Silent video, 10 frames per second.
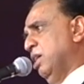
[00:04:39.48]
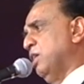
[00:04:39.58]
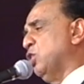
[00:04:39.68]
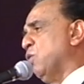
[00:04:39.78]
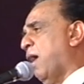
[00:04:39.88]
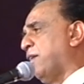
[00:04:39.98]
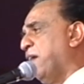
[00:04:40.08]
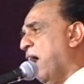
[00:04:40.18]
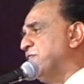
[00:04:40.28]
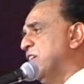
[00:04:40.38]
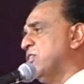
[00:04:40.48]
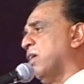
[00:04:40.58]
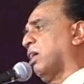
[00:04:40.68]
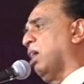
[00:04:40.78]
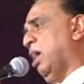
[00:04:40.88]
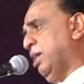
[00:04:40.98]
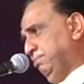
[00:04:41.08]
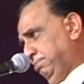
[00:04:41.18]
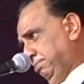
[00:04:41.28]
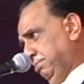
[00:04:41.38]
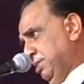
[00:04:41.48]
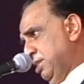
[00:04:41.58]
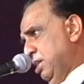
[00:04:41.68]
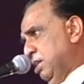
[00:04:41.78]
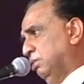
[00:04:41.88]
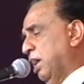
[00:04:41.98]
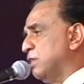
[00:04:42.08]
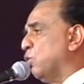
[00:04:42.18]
You are driving your car. There